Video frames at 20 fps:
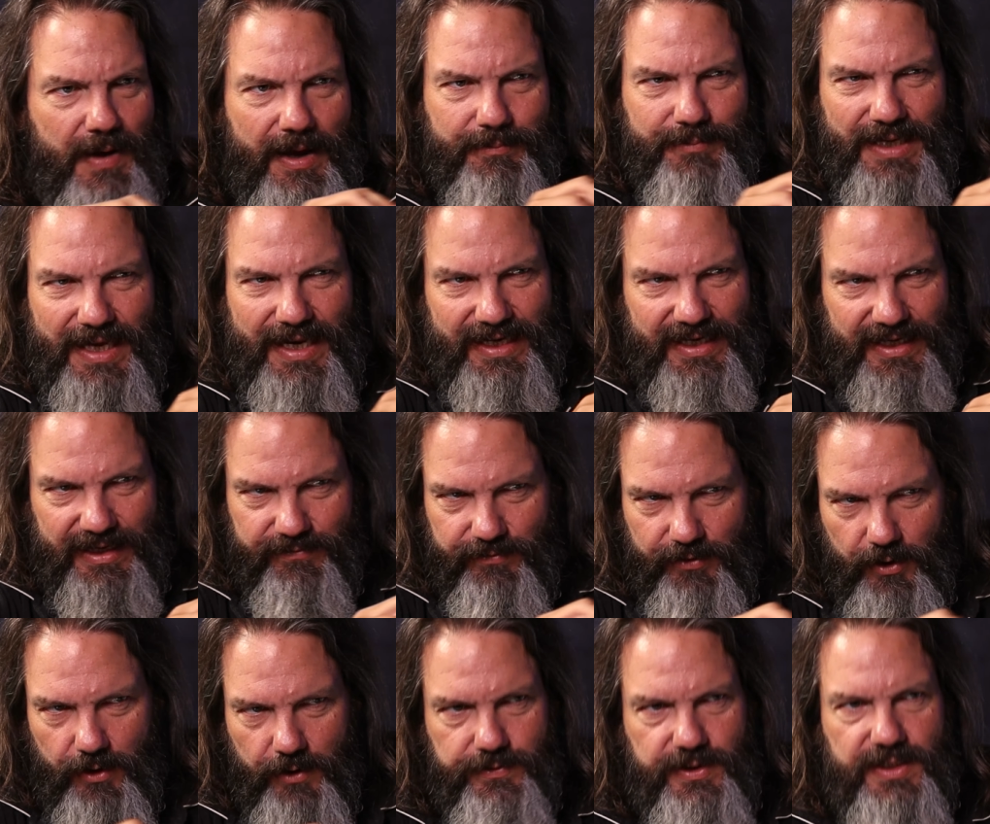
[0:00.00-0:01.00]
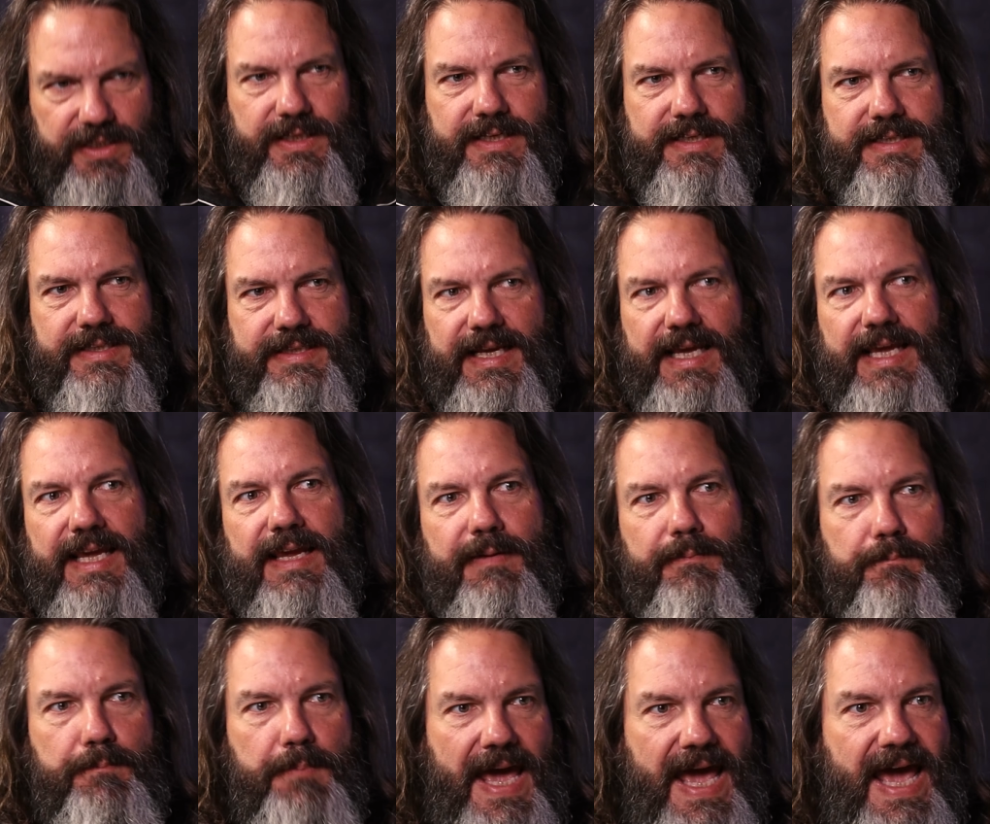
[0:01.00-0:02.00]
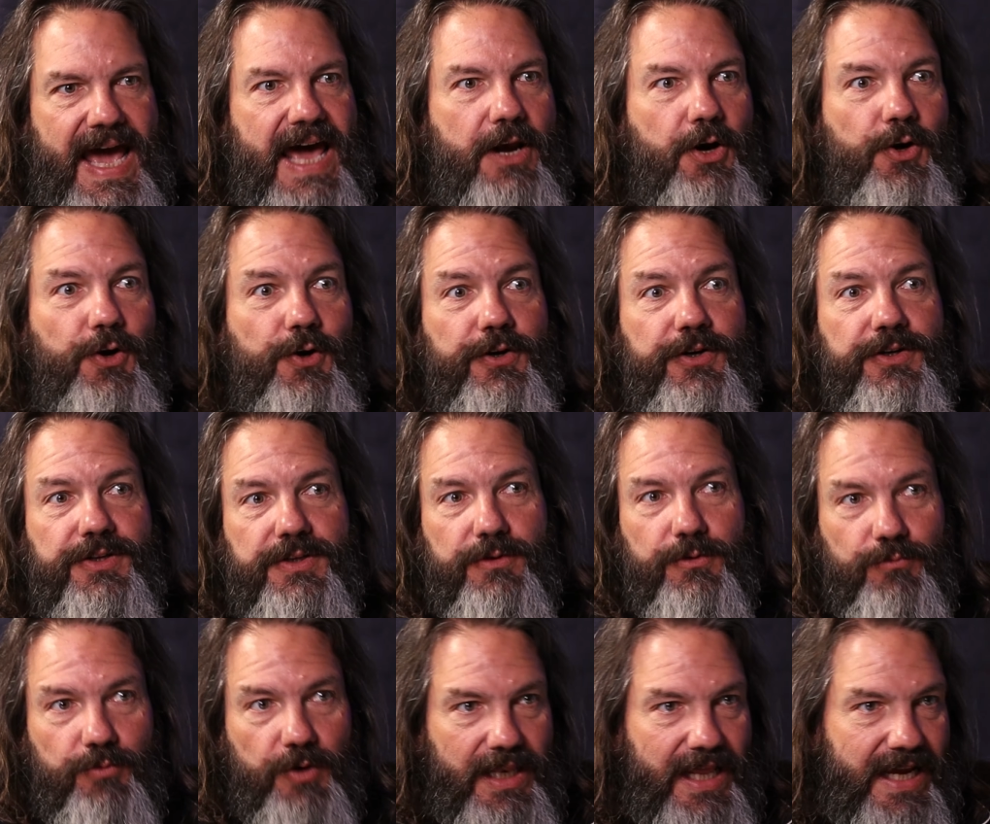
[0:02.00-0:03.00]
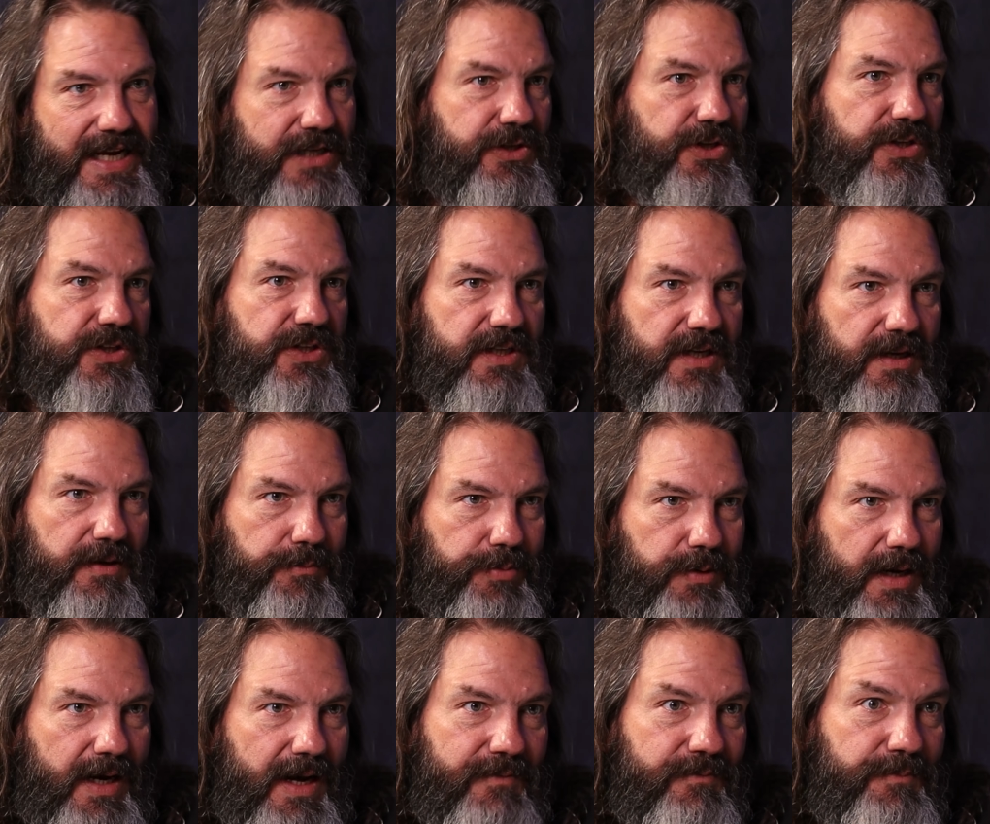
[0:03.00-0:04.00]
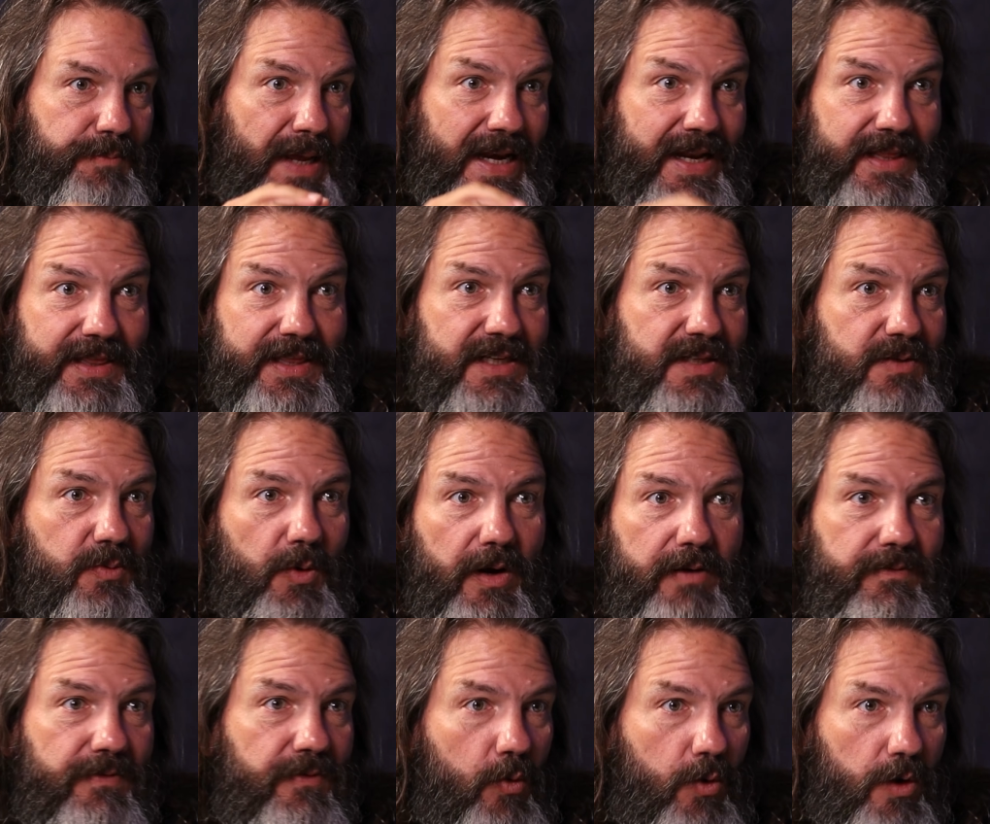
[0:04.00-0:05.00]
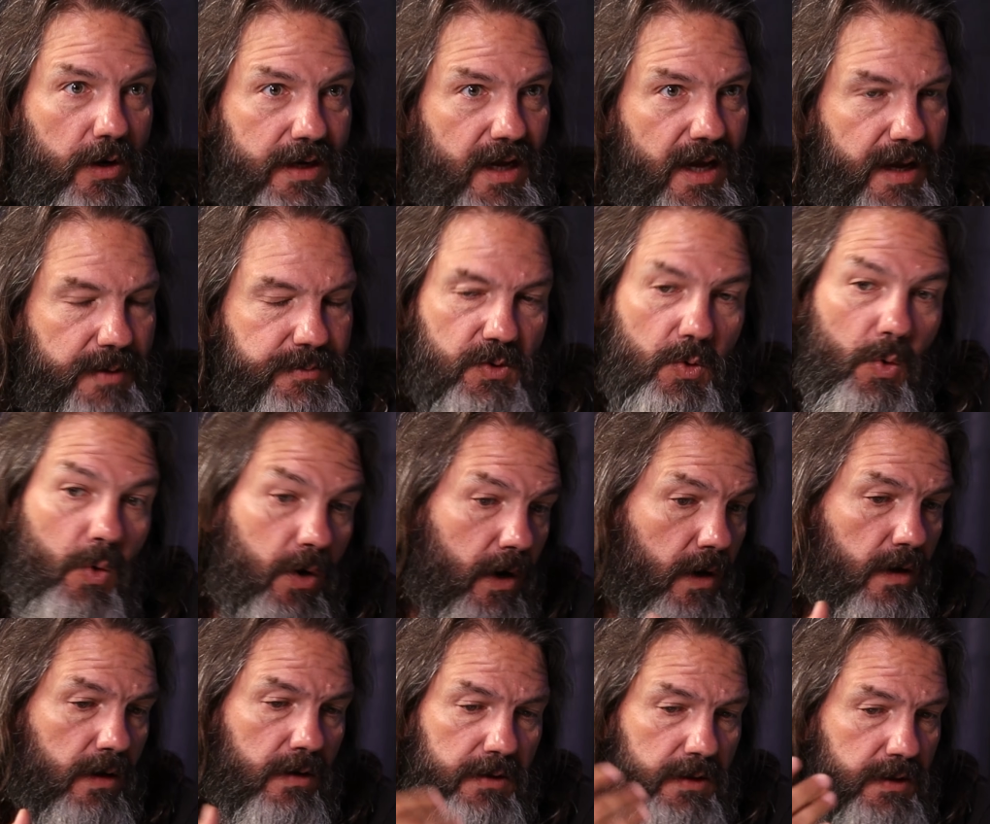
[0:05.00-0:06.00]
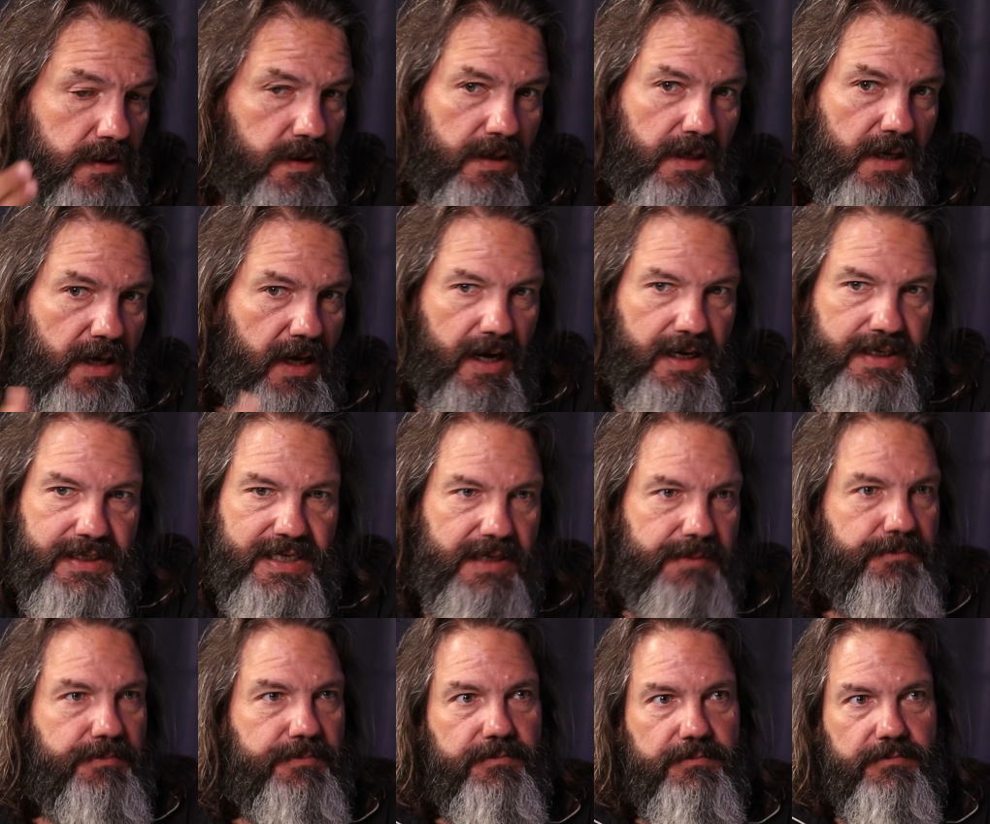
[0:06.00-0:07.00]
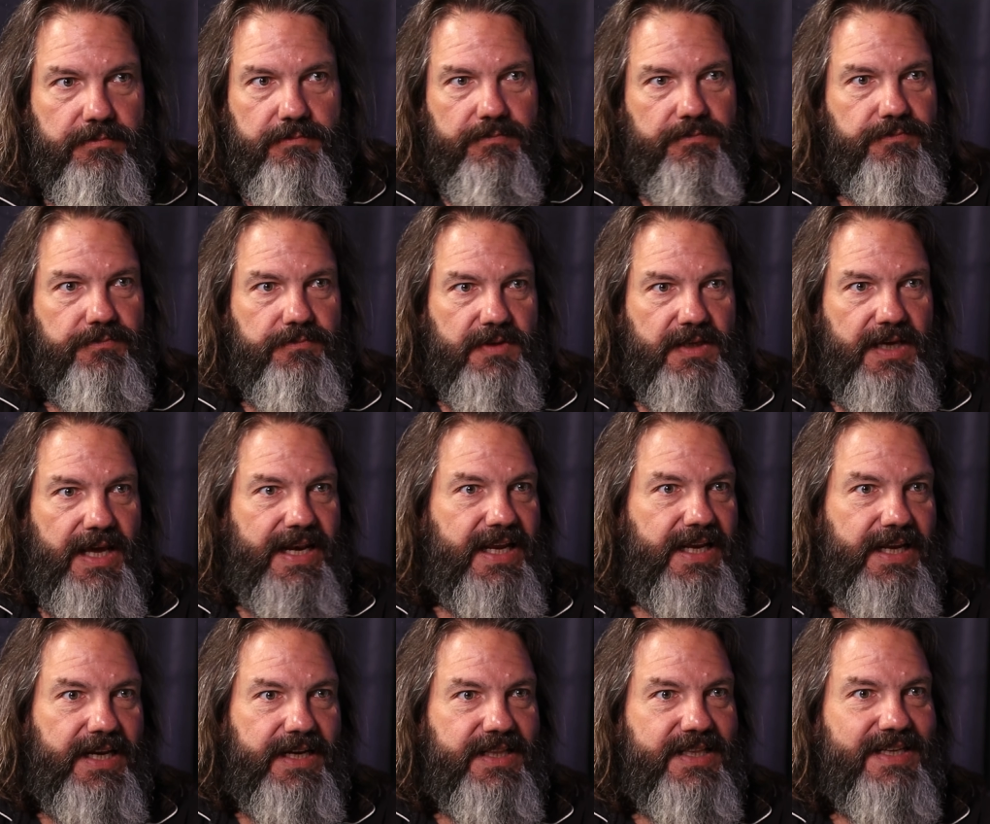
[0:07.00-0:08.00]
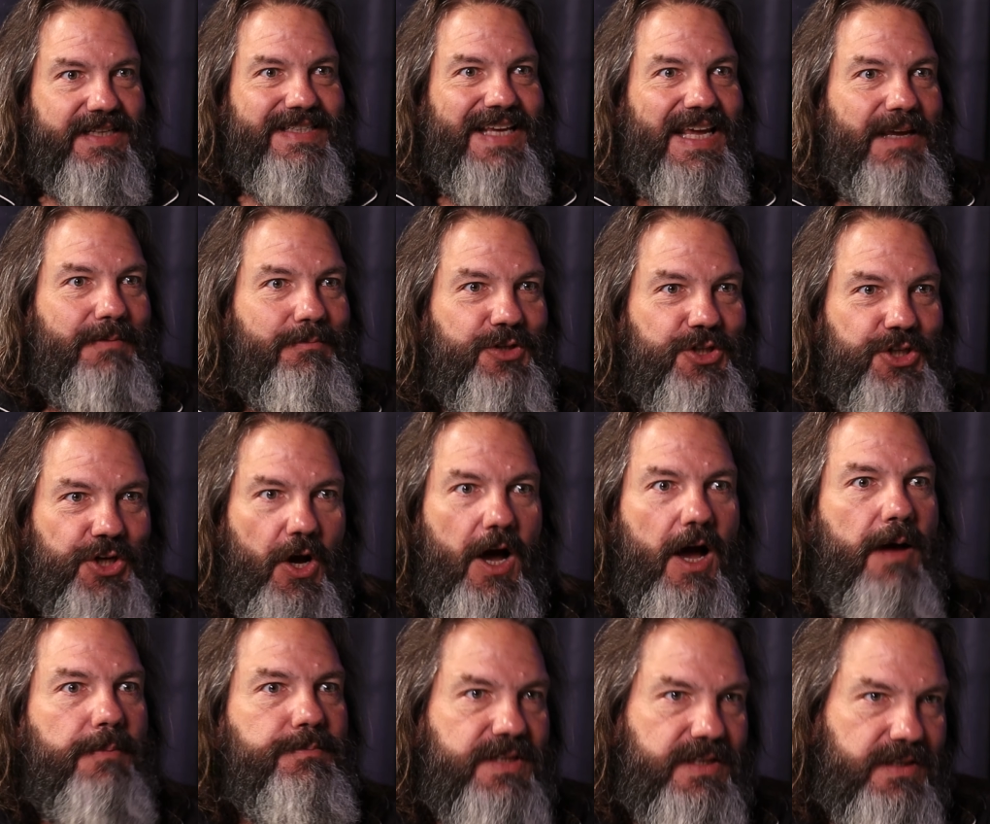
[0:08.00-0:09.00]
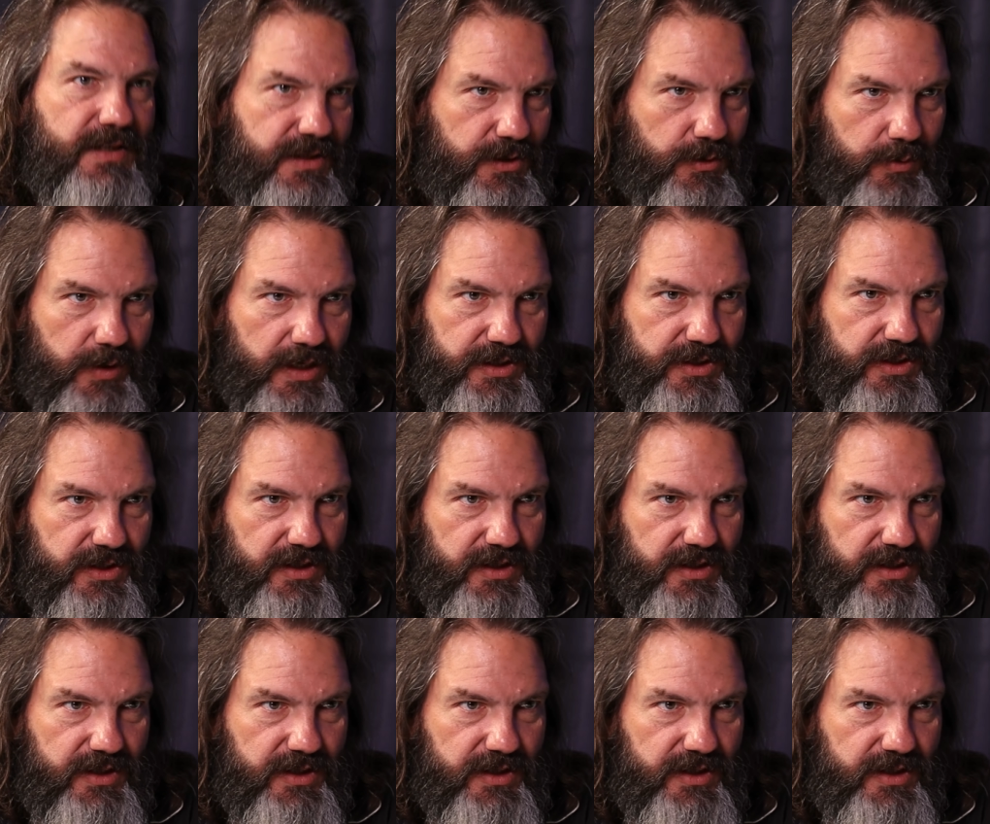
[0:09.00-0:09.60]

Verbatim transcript: I'm getting involved in the same patterned relationship. And I've been in this one 4 times. Or I keep getting into the same job situation,